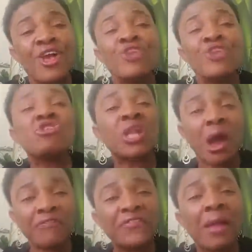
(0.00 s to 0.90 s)
You
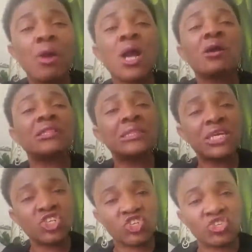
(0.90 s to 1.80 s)
love them
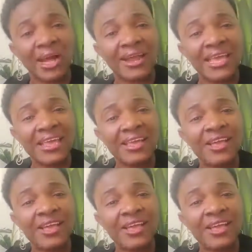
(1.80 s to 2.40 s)
unconditionally.